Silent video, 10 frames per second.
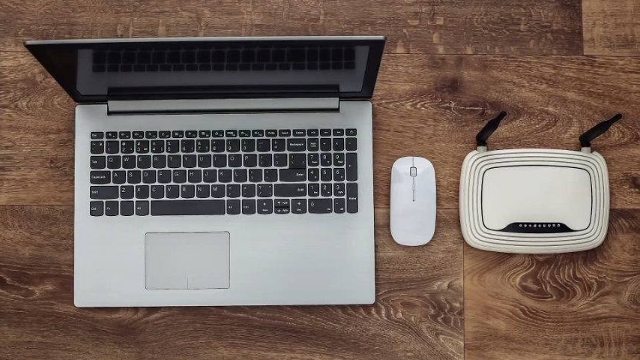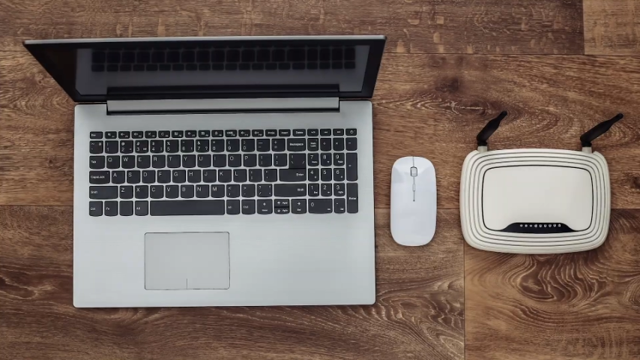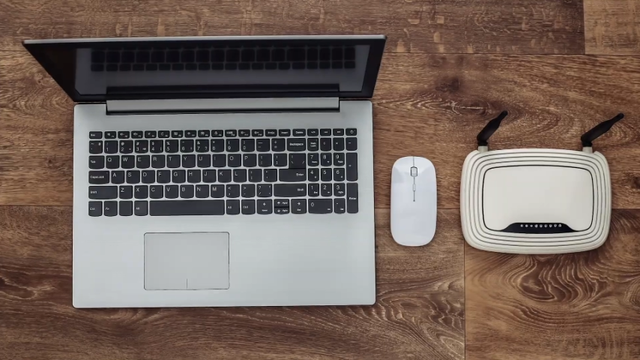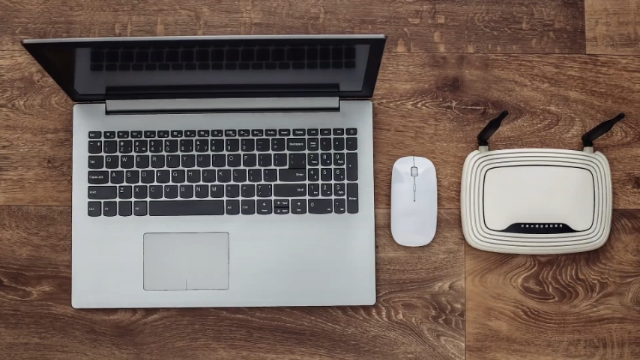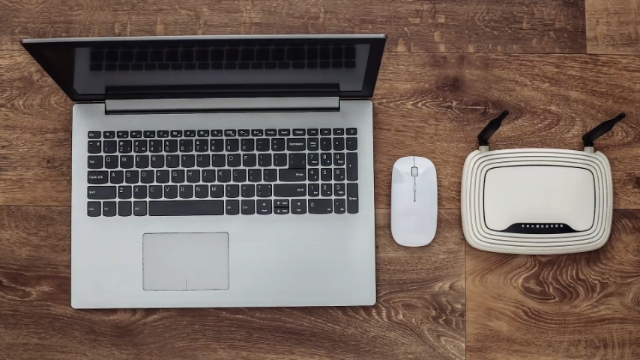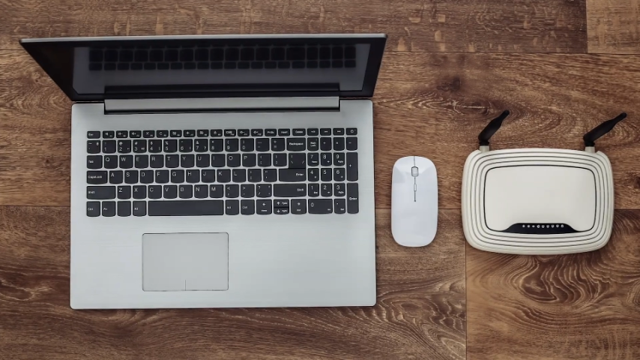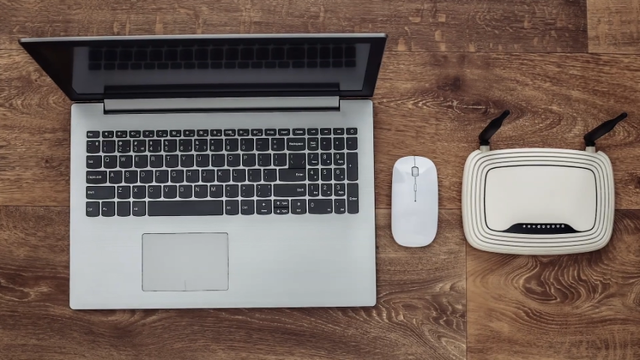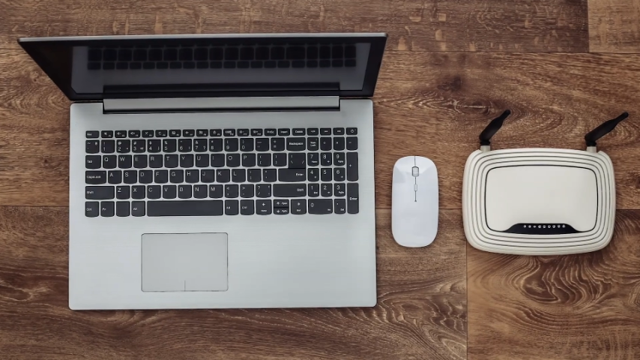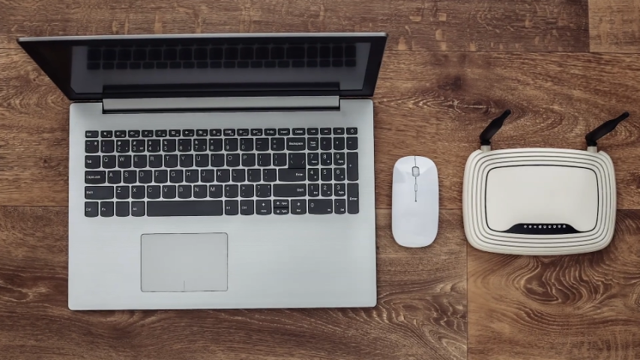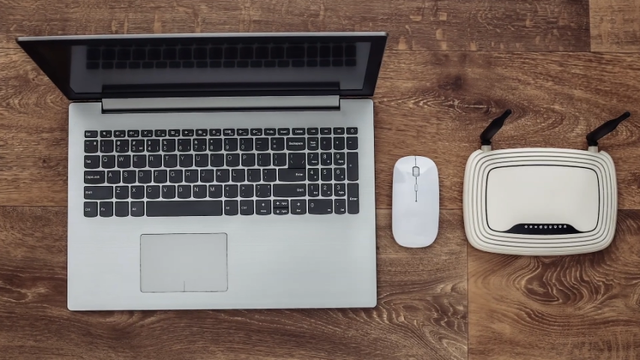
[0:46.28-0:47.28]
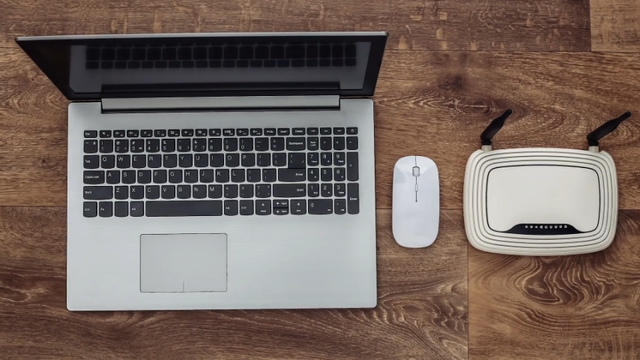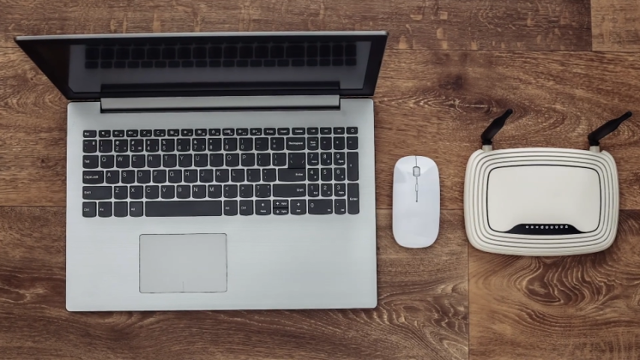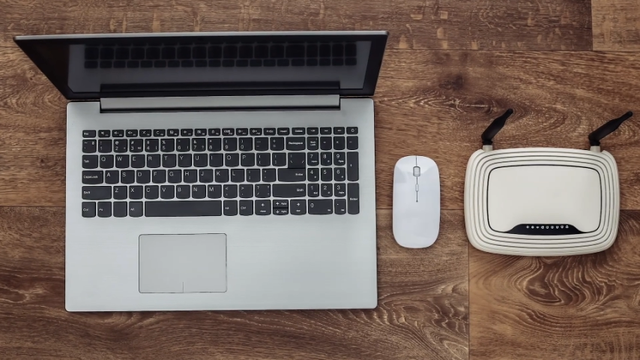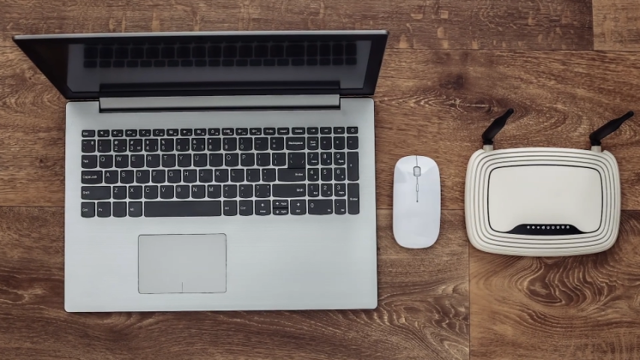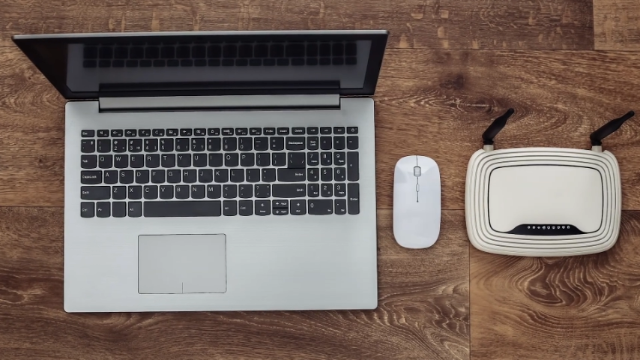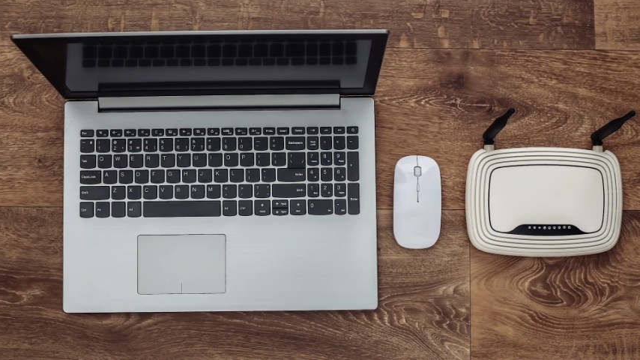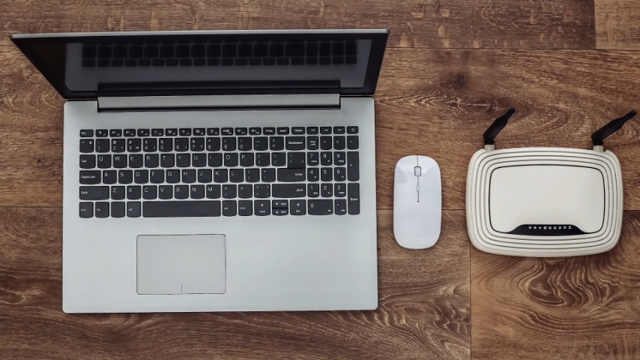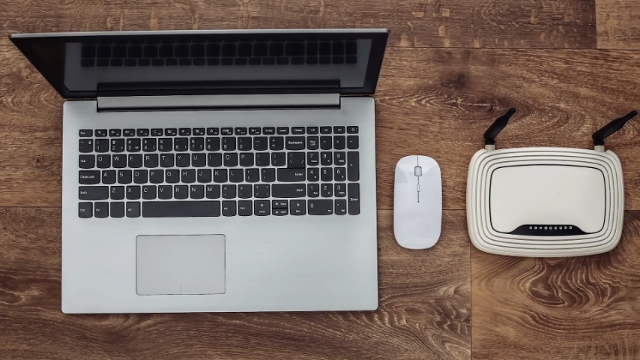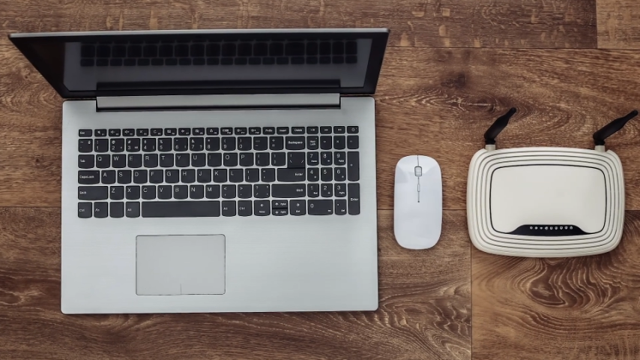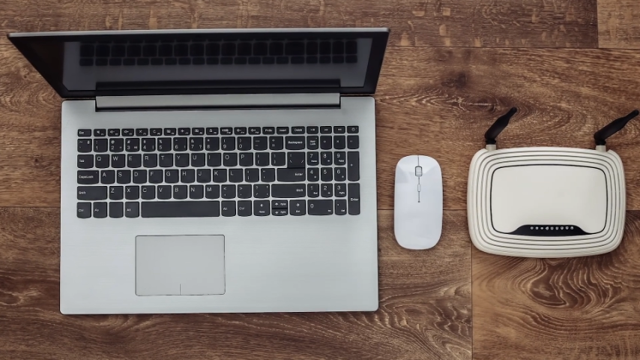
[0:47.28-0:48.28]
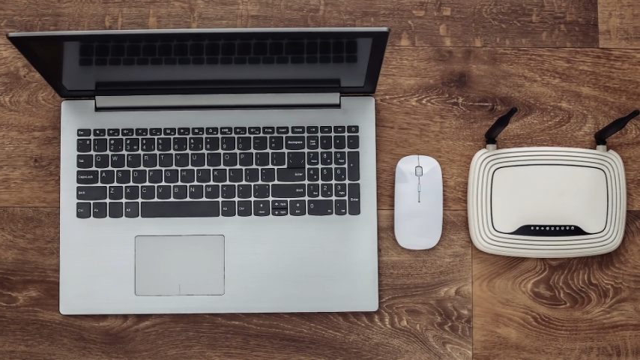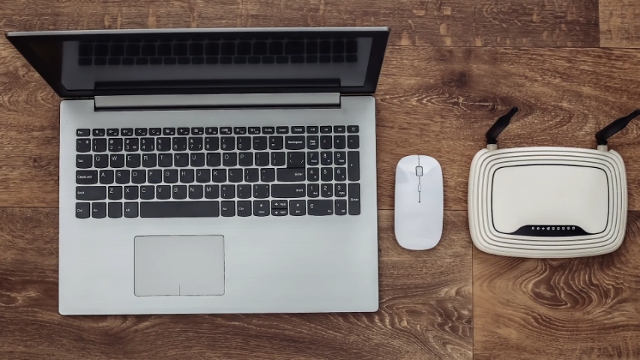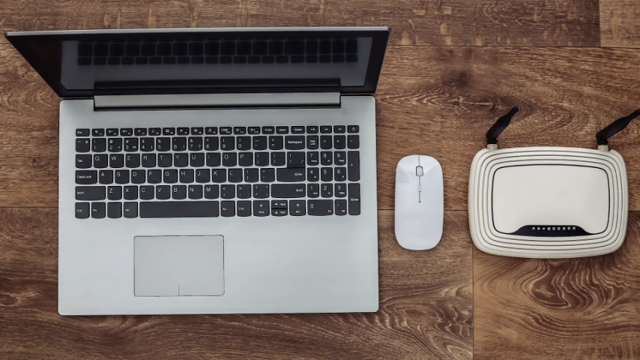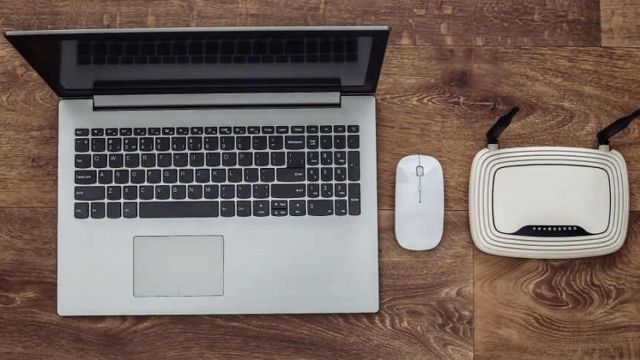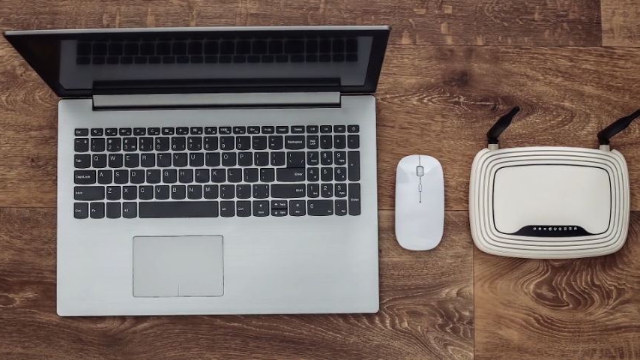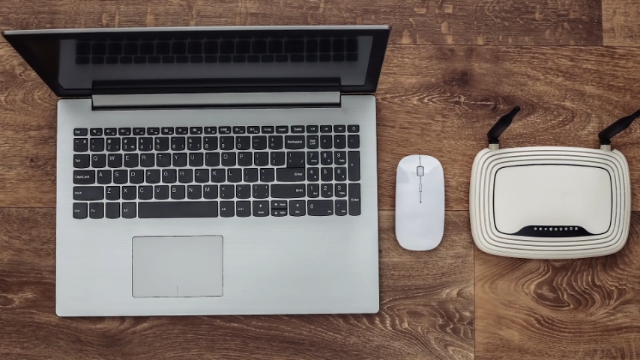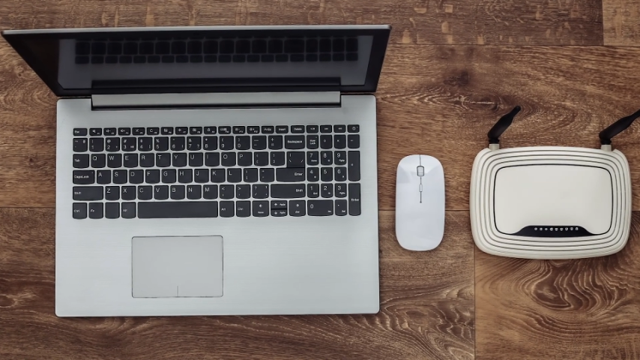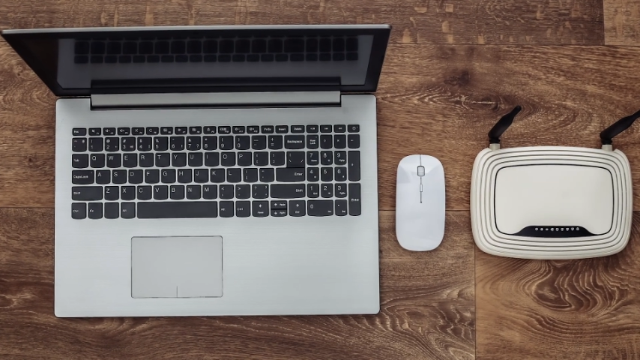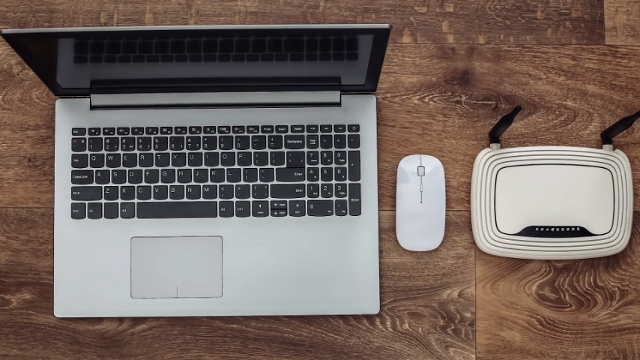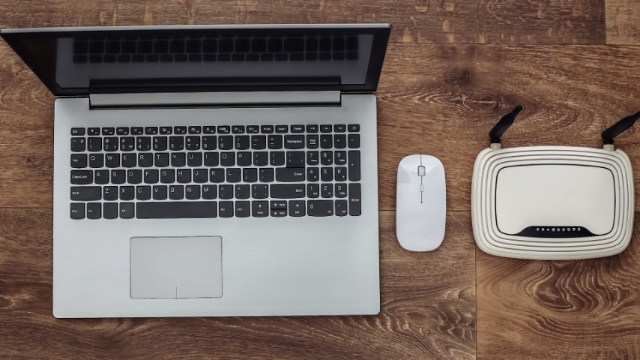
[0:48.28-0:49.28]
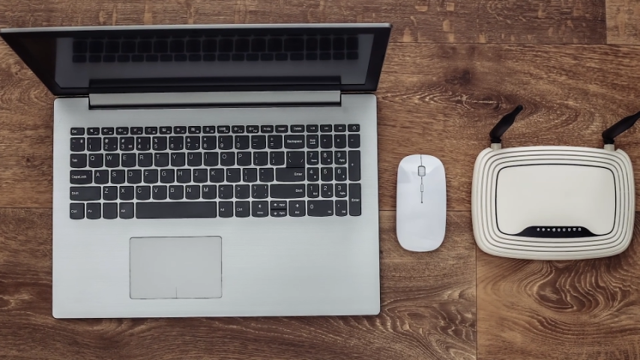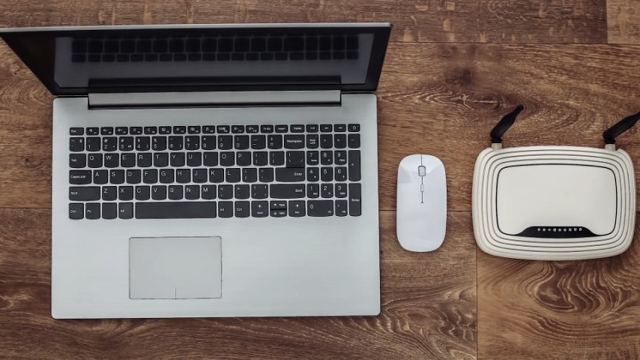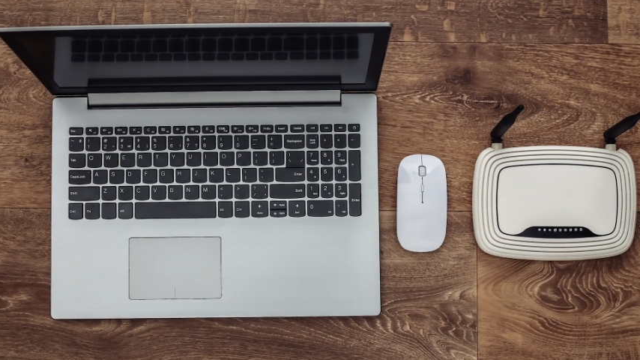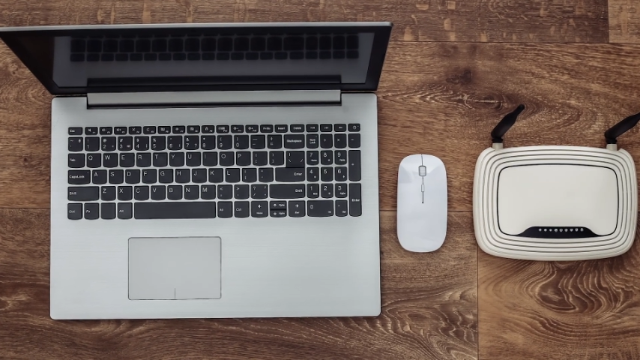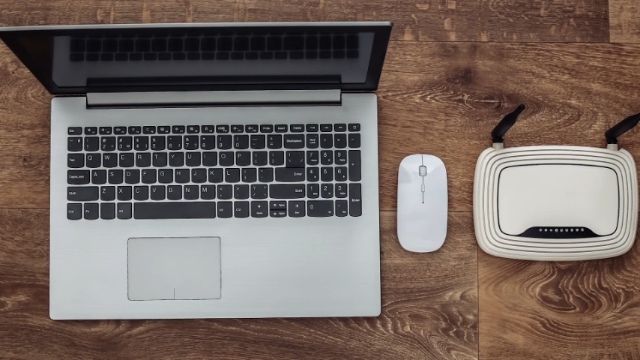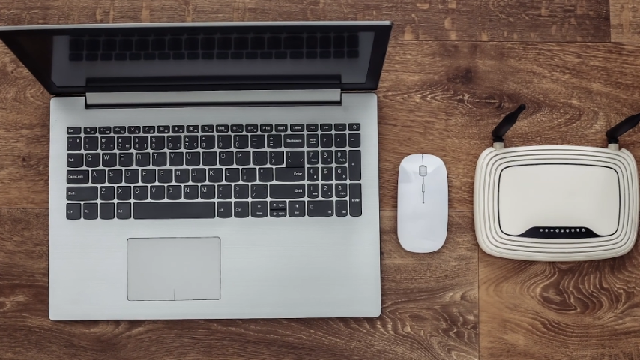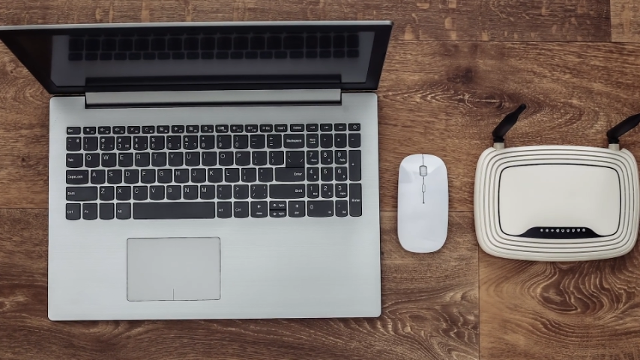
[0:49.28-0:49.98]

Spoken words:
(no speaker visible)